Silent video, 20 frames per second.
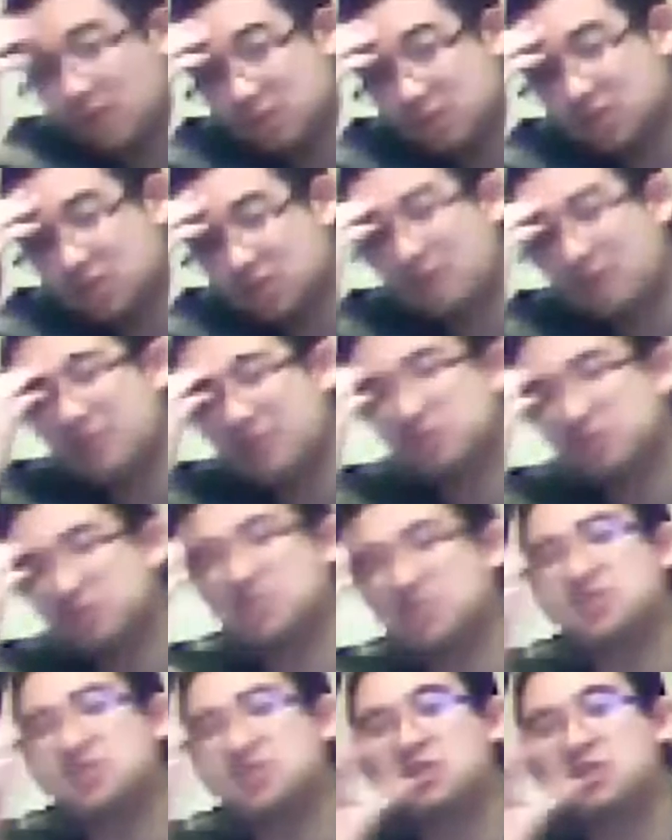So I'm
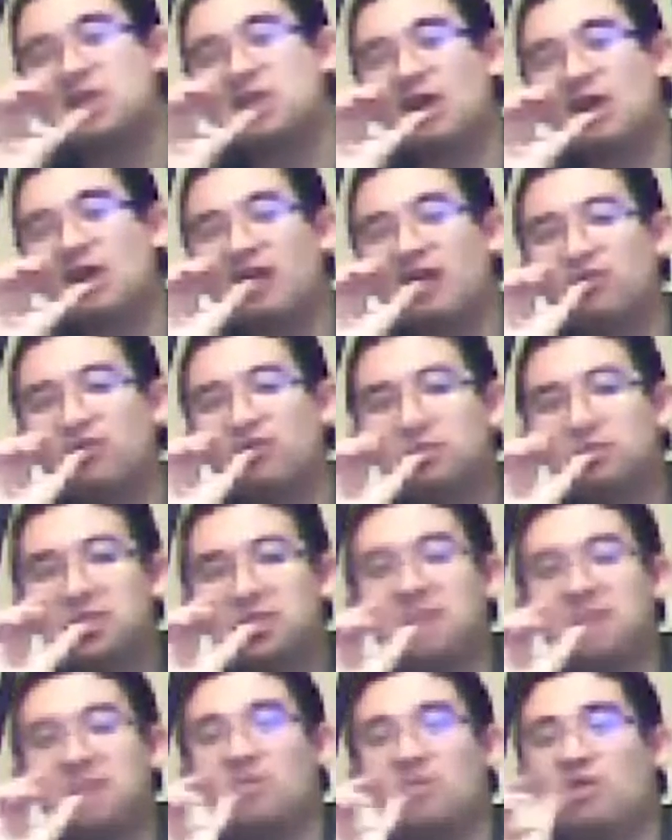interested to see like if we'll
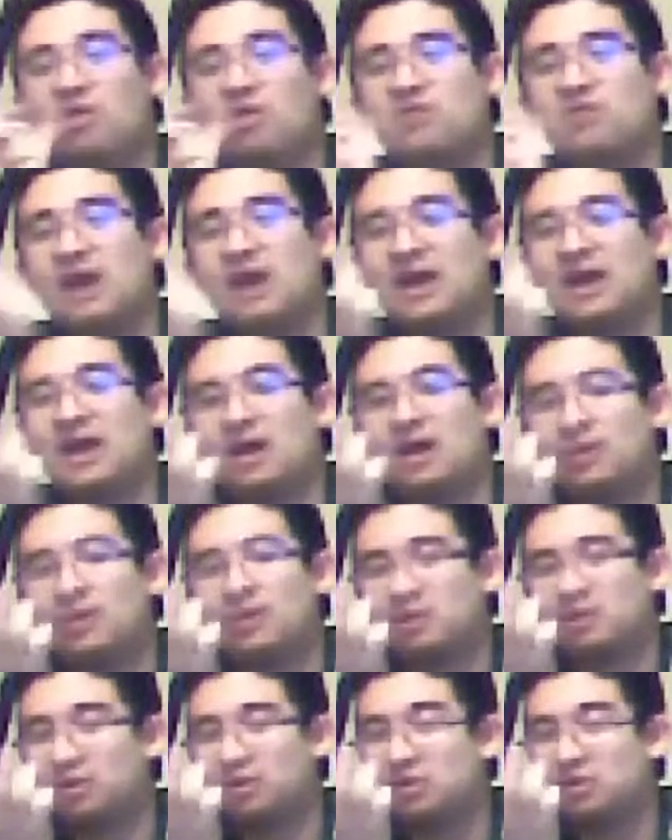see more of that and how
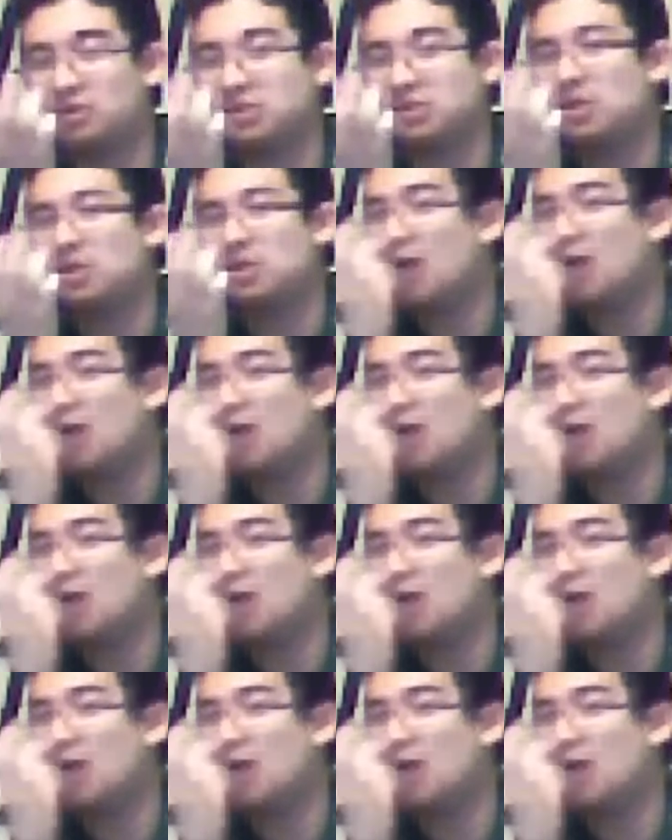it goes.